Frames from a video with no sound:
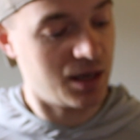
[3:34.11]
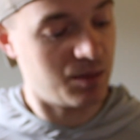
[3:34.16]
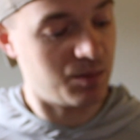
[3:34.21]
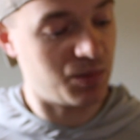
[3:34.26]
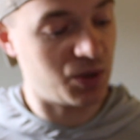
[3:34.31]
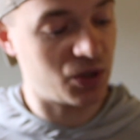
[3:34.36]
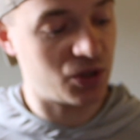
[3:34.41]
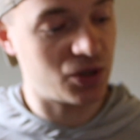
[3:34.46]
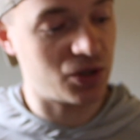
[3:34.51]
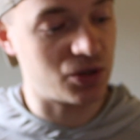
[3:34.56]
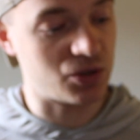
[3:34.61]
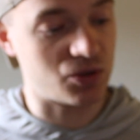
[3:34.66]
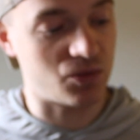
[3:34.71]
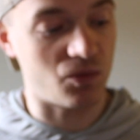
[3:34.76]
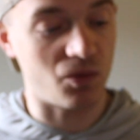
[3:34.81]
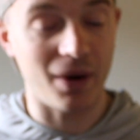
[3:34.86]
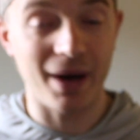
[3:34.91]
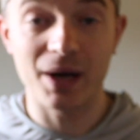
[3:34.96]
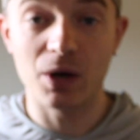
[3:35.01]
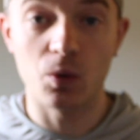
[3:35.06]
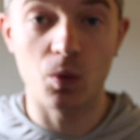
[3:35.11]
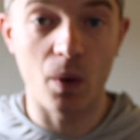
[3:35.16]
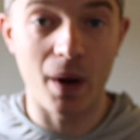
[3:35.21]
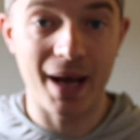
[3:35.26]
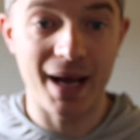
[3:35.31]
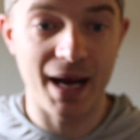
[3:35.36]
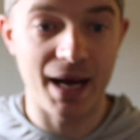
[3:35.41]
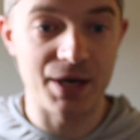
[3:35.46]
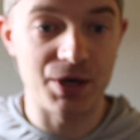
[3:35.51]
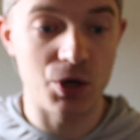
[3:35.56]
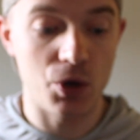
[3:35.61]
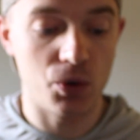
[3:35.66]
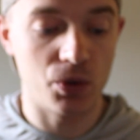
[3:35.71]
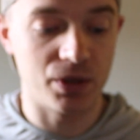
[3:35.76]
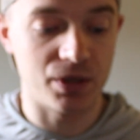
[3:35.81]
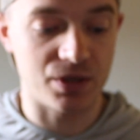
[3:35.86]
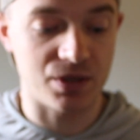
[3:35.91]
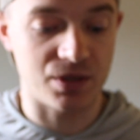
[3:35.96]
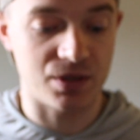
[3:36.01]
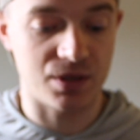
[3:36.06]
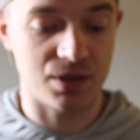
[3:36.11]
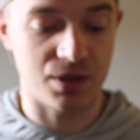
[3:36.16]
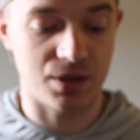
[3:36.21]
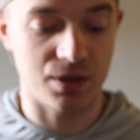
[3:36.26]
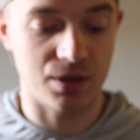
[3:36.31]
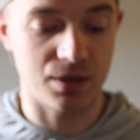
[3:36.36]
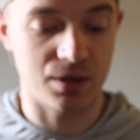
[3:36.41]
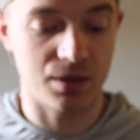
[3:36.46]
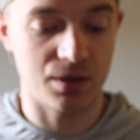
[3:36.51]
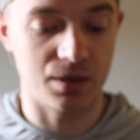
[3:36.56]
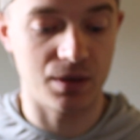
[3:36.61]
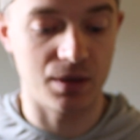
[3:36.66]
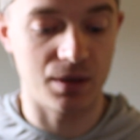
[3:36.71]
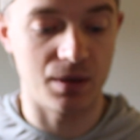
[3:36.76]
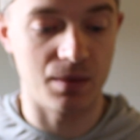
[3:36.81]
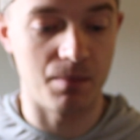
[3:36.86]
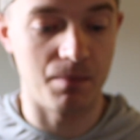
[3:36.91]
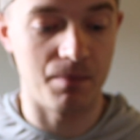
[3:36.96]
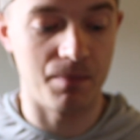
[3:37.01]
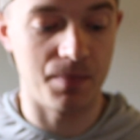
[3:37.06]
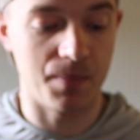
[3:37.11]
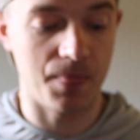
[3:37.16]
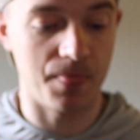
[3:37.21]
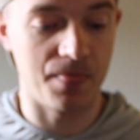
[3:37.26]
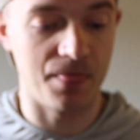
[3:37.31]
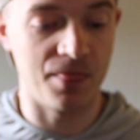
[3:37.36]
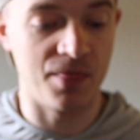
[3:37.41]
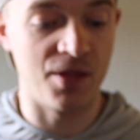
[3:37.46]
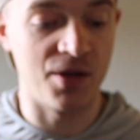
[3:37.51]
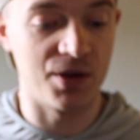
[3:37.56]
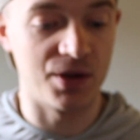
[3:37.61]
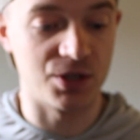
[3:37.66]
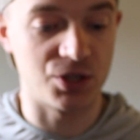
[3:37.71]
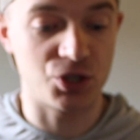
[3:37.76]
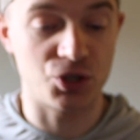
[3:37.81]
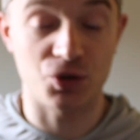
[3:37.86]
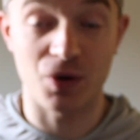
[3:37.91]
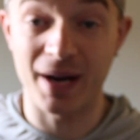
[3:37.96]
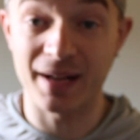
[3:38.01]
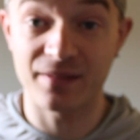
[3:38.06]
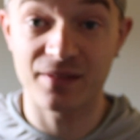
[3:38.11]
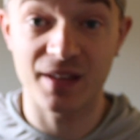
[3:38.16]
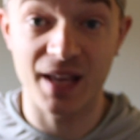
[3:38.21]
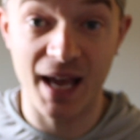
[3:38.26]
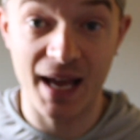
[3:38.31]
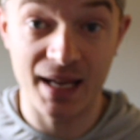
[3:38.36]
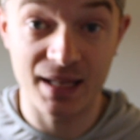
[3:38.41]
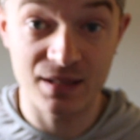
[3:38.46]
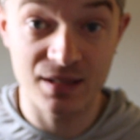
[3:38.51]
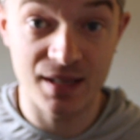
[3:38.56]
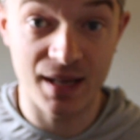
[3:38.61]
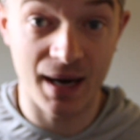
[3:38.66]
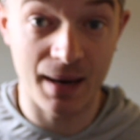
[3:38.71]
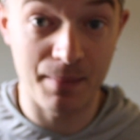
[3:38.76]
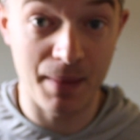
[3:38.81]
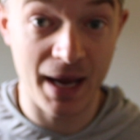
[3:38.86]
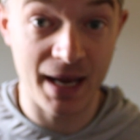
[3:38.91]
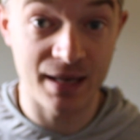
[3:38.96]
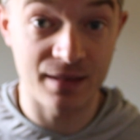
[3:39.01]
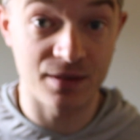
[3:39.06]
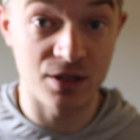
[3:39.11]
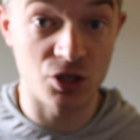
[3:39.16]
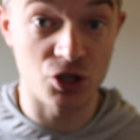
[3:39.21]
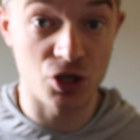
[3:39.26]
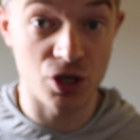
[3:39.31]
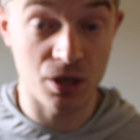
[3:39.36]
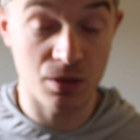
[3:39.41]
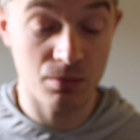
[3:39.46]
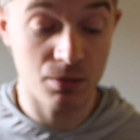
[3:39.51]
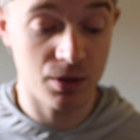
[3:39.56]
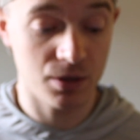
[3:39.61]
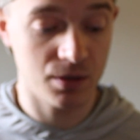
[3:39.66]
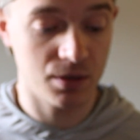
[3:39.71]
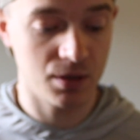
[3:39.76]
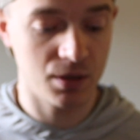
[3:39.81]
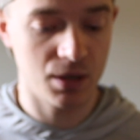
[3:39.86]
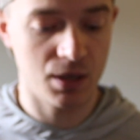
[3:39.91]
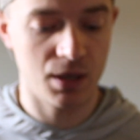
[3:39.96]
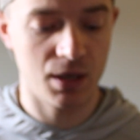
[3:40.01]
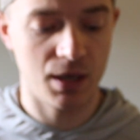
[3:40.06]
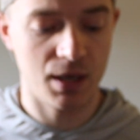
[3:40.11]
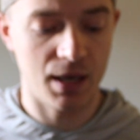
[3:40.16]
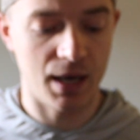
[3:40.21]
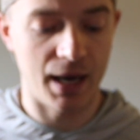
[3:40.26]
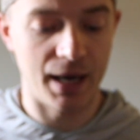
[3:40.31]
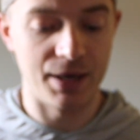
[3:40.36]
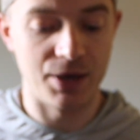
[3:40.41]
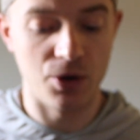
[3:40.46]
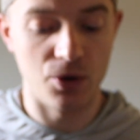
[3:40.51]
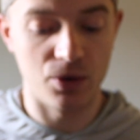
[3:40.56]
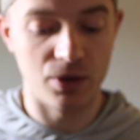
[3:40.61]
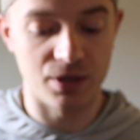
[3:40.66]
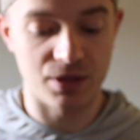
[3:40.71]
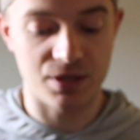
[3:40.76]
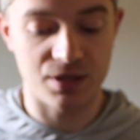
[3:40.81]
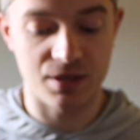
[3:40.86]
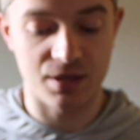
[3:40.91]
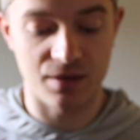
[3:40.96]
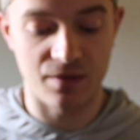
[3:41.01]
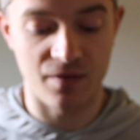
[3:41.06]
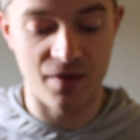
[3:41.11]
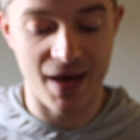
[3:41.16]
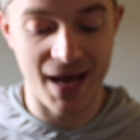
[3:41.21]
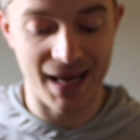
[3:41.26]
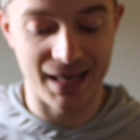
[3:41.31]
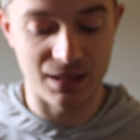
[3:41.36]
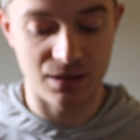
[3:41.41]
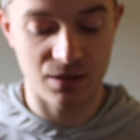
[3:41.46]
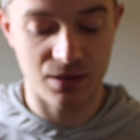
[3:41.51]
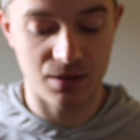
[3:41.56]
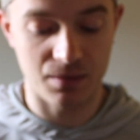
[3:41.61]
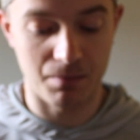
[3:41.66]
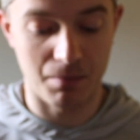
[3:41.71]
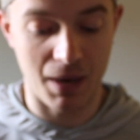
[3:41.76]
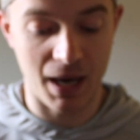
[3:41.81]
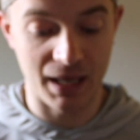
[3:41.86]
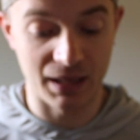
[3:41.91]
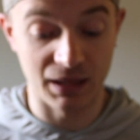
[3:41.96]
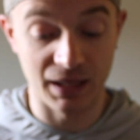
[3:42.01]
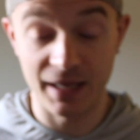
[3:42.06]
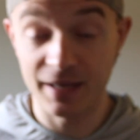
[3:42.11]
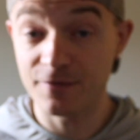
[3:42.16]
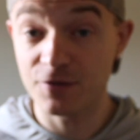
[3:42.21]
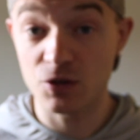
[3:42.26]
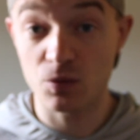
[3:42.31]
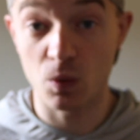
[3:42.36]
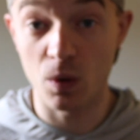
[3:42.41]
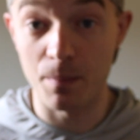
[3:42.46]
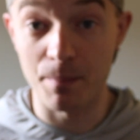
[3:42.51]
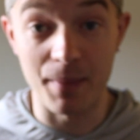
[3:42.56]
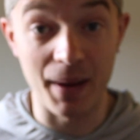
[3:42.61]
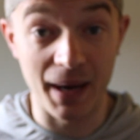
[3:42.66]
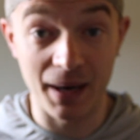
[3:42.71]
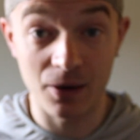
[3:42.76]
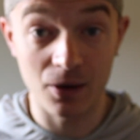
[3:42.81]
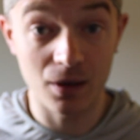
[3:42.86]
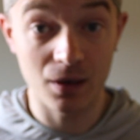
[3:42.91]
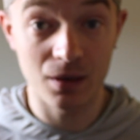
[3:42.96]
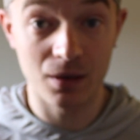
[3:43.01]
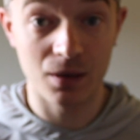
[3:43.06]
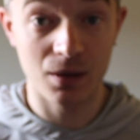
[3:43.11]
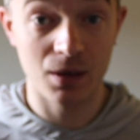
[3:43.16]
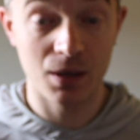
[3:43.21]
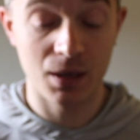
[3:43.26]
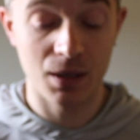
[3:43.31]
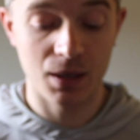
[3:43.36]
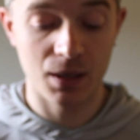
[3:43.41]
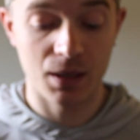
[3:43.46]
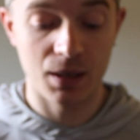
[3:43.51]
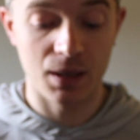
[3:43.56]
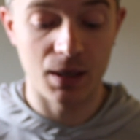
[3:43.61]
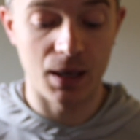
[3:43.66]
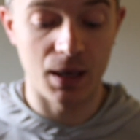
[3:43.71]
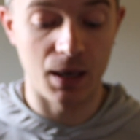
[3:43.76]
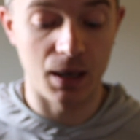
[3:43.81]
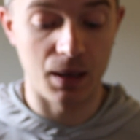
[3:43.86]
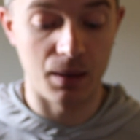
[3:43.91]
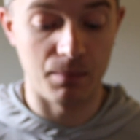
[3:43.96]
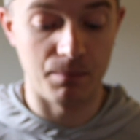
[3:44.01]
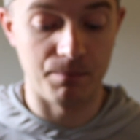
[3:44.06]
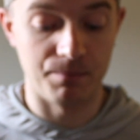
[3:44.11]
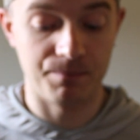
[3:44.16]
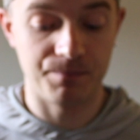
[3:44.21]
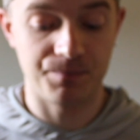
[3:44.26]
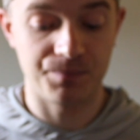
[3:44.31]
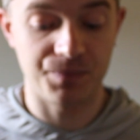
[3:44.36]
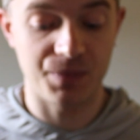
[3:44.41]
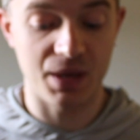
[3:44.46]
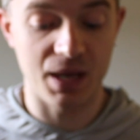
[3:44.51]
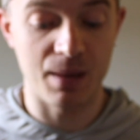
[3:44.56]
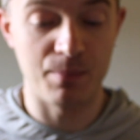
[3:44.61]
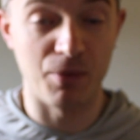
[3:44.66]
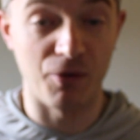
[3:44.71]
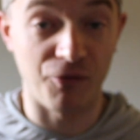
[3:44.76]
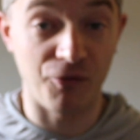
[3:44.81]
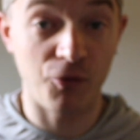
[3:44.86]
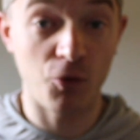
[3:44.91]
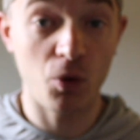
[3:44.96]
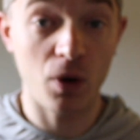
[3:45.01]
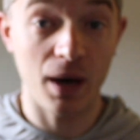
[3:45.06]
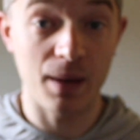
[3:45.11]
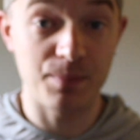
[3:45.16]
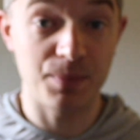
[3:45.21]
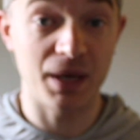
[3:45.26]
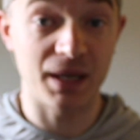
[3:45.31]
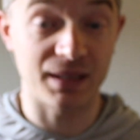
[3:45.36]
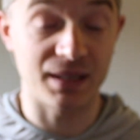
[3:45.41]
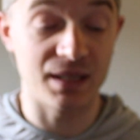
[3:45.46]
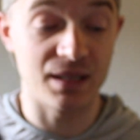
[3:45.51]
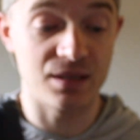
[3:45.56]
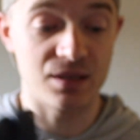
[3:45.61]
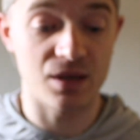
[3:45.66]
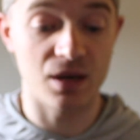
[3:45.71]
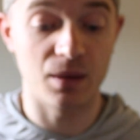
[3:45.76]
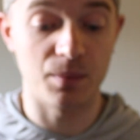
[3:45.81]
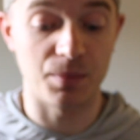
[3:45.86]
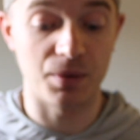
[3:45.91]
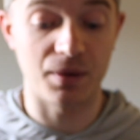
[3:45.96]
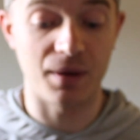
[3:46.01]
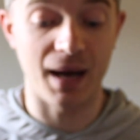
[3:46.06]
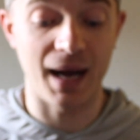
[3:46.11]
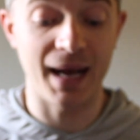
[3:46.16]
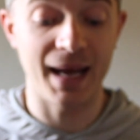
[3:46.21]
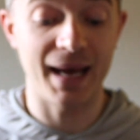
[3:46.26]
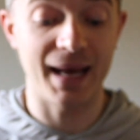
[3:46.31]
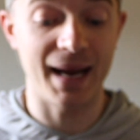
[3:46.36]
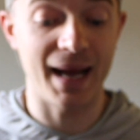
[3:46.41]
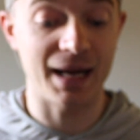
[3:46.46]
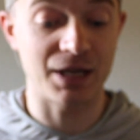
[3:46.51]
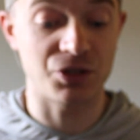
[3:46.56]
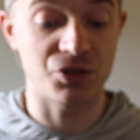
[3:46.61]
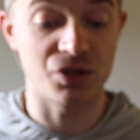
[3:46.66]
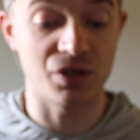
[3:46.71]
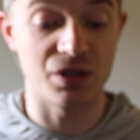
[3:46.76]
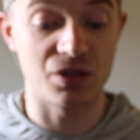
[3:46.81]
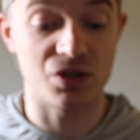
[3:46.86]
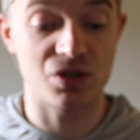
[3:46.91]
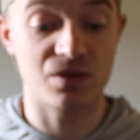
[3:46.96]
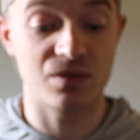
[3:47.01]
because right away I noticed the strength gains that I made in the gym. I noticed that my lifts were better. And before I picked these up, I had actually